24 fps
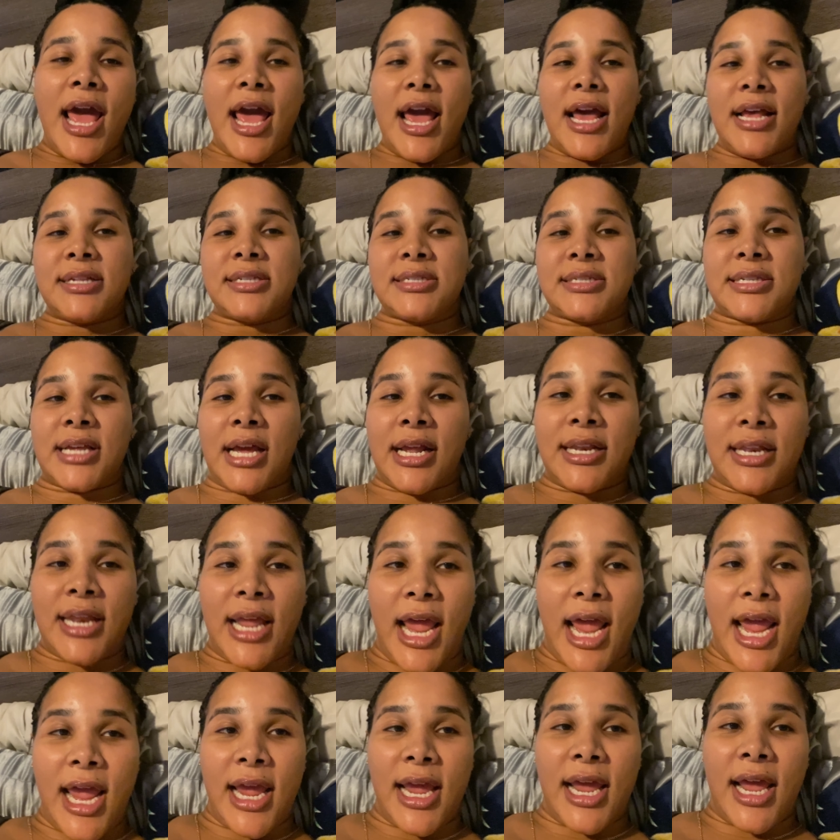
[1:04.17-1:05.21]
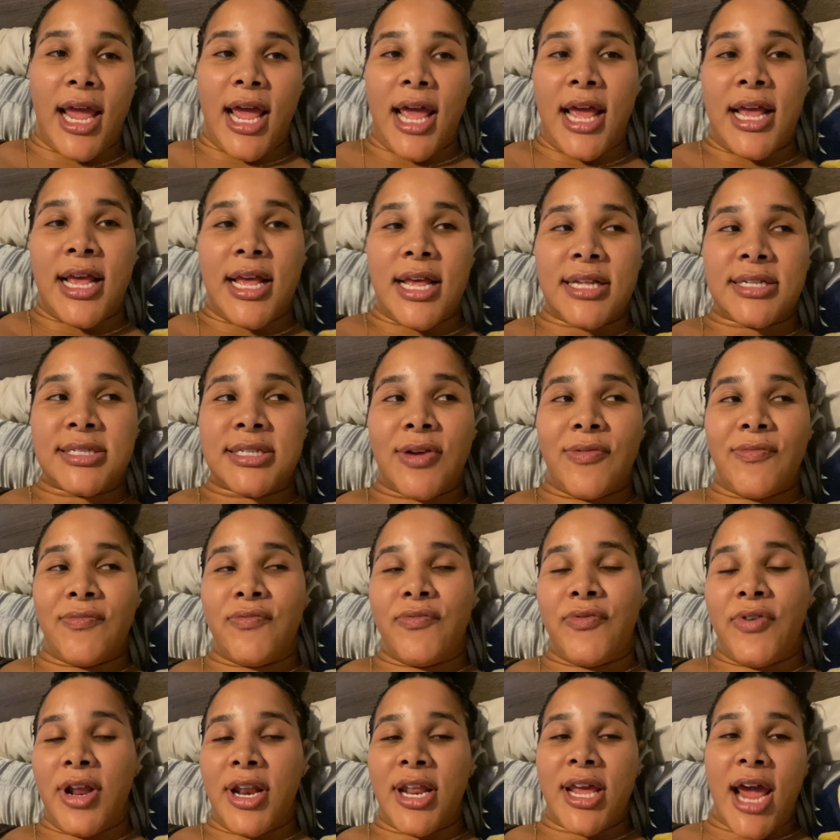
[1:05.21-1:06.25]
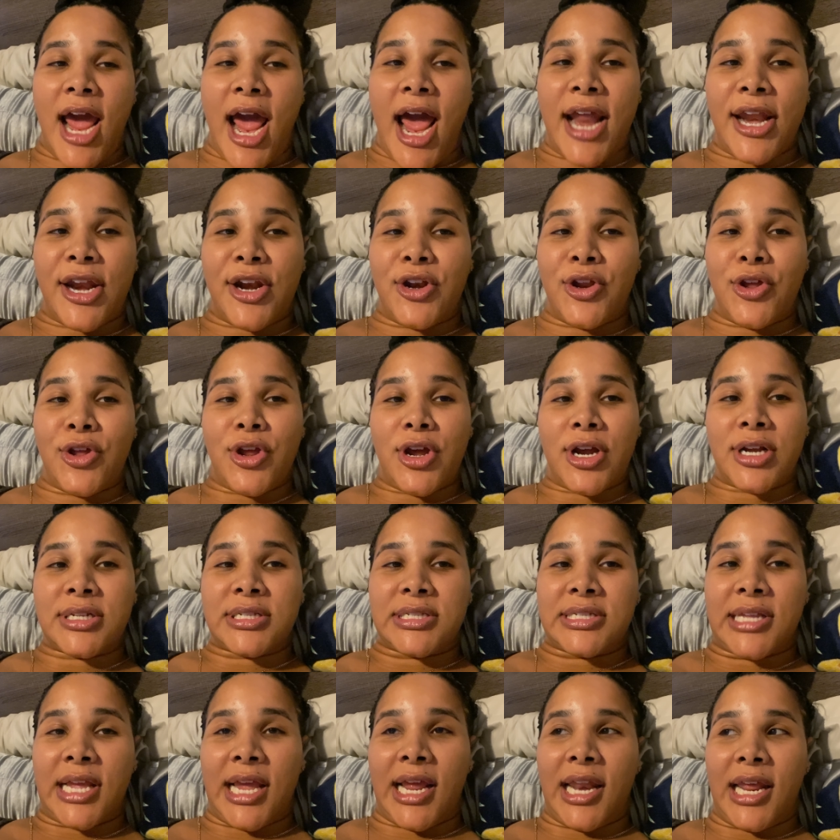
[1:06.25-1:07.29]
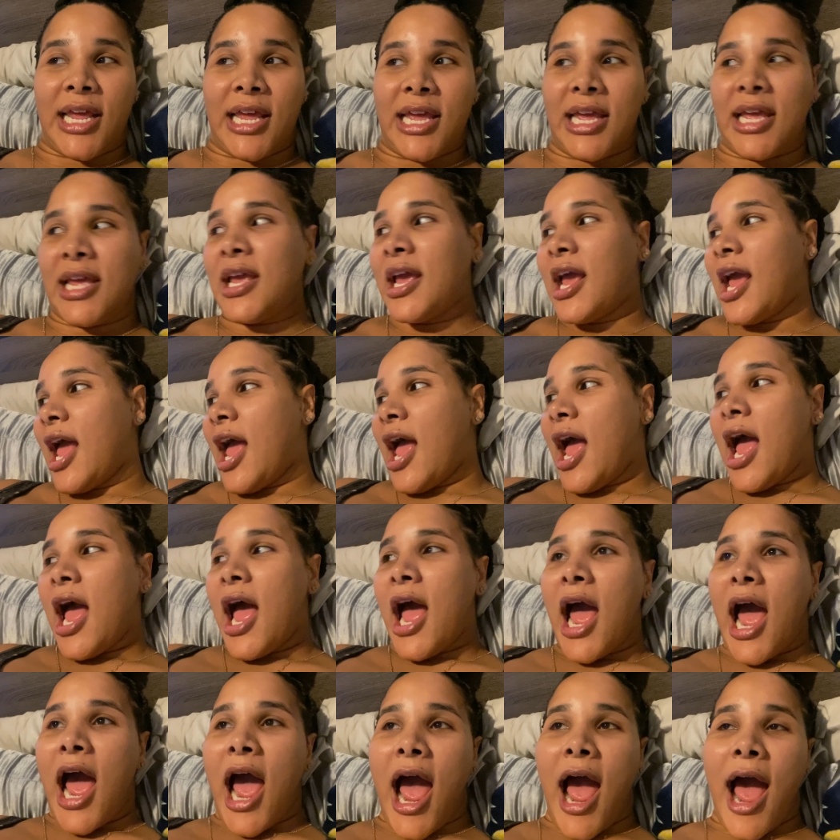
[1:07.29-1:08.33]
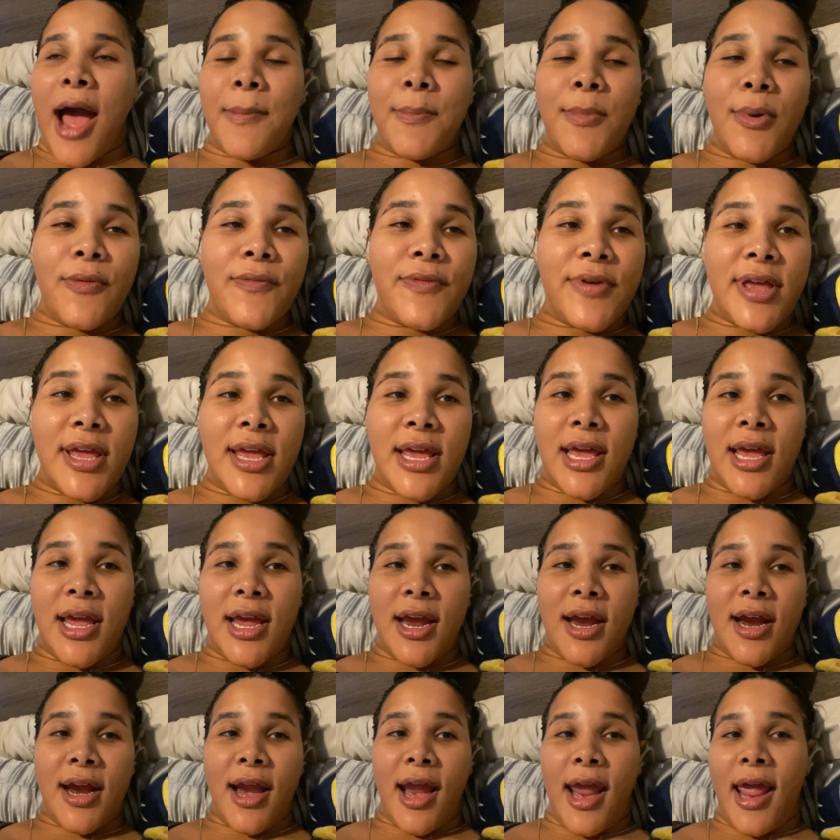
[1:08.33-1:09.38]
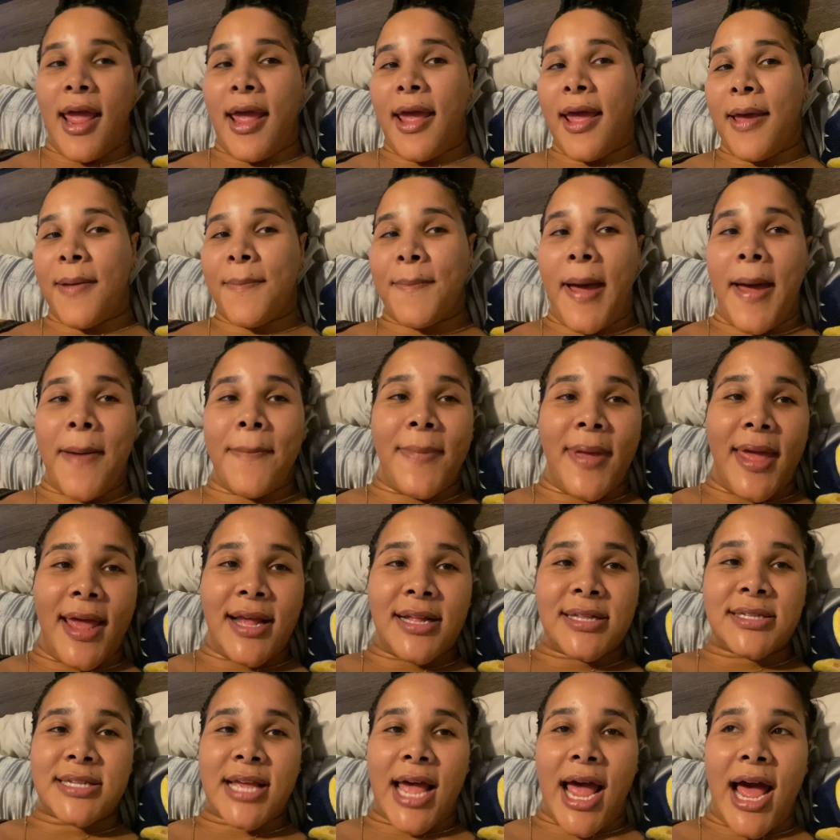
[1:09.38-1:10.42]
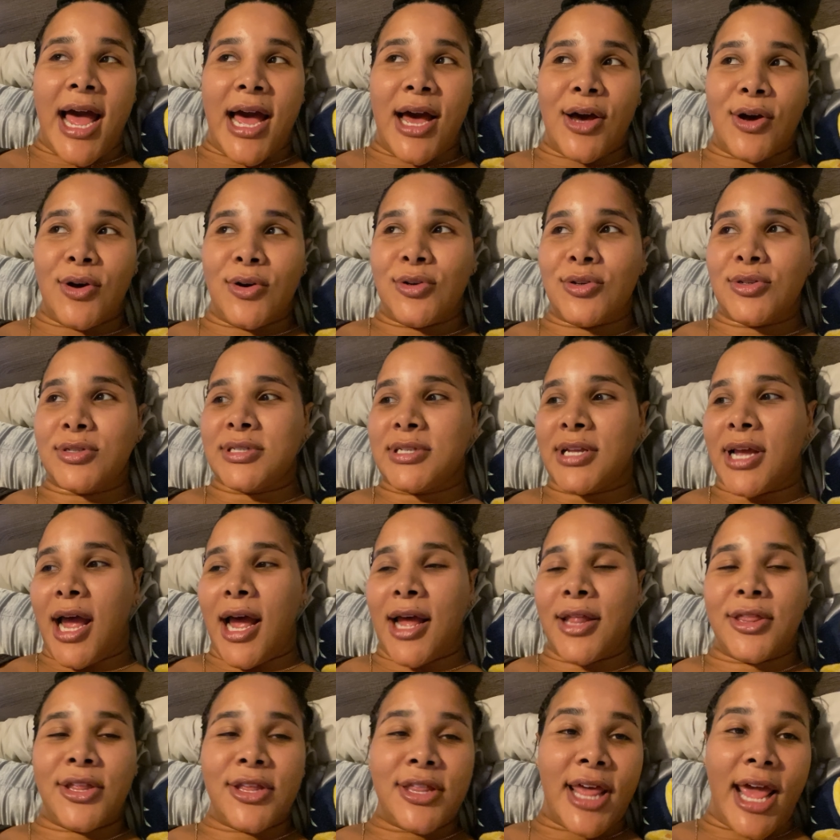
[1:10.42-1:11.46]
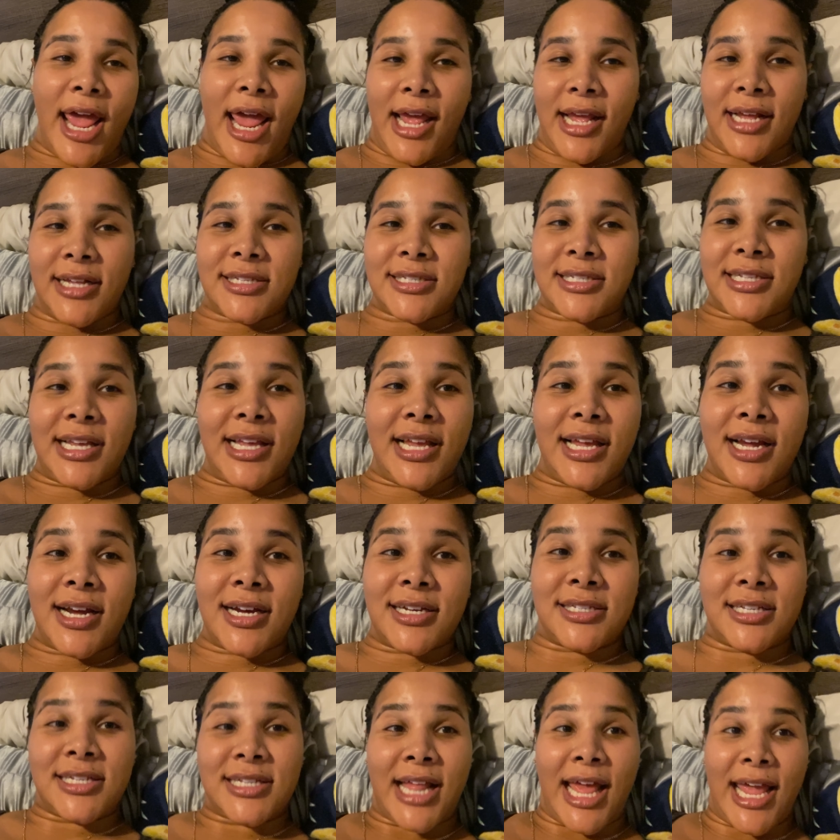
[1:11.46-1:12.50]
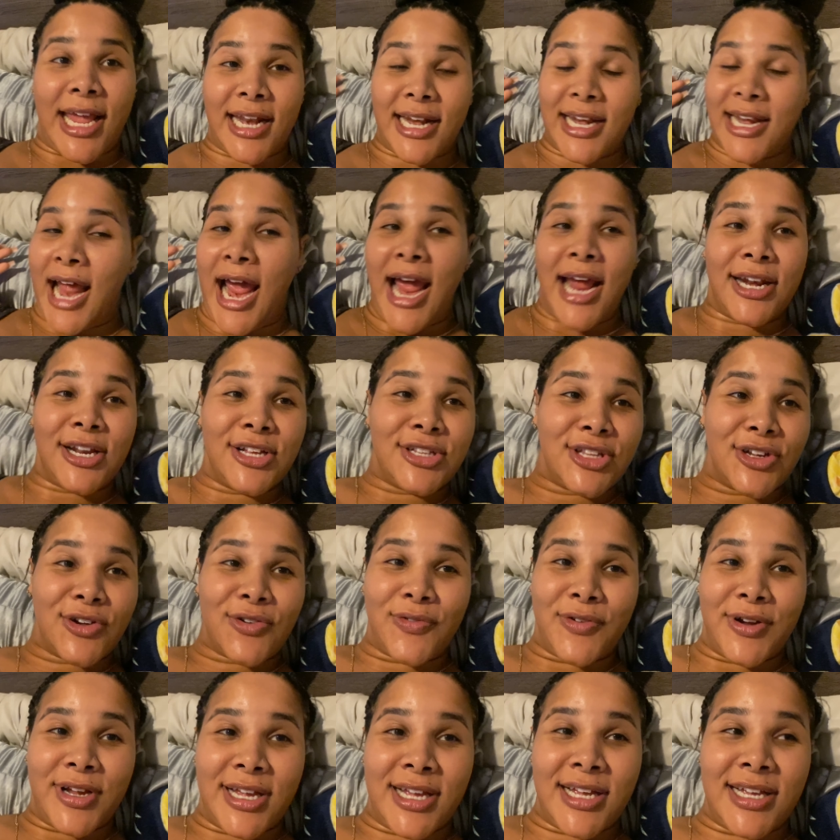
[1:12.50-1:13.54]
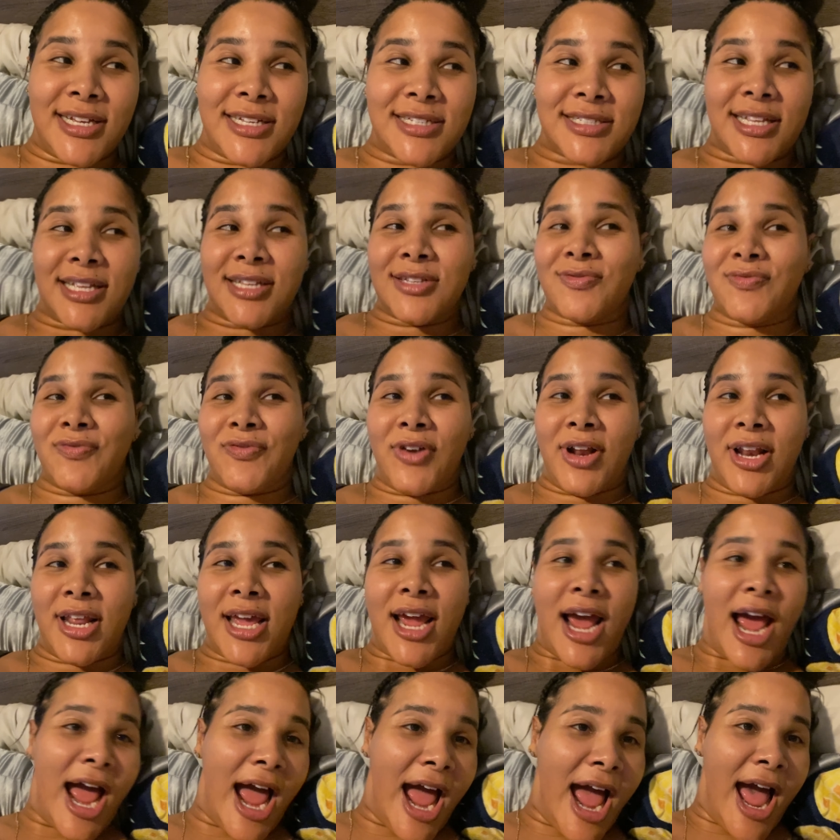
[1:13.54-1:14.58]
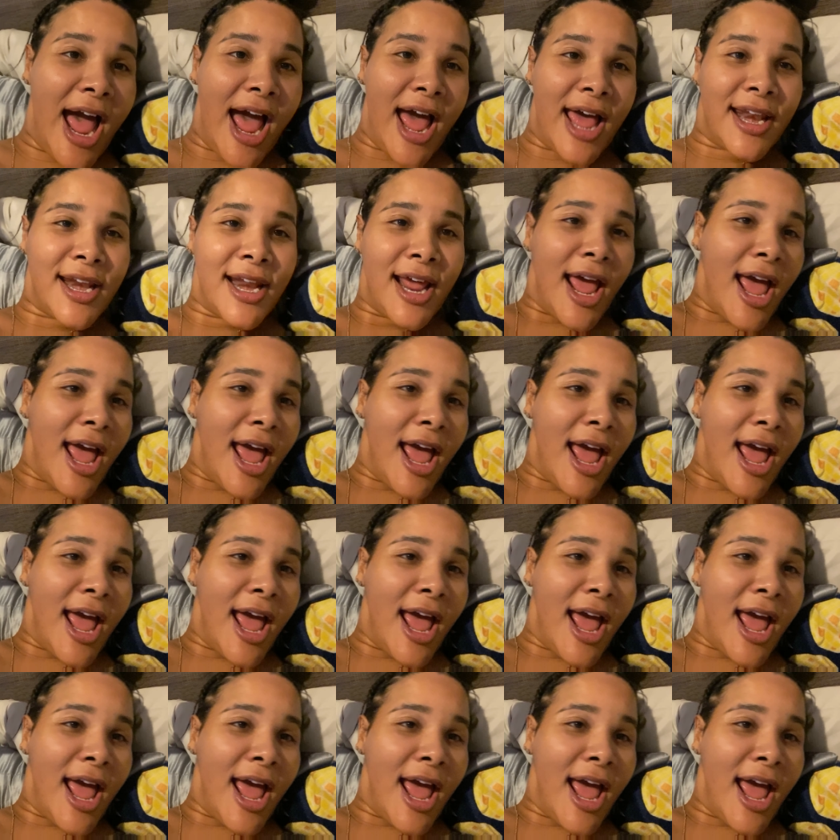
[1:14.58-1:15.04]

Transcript: It's Sunday. It's really hot in New York City. I'm over here in my man's house under the AC because it's like 90 degrees. It's really hot.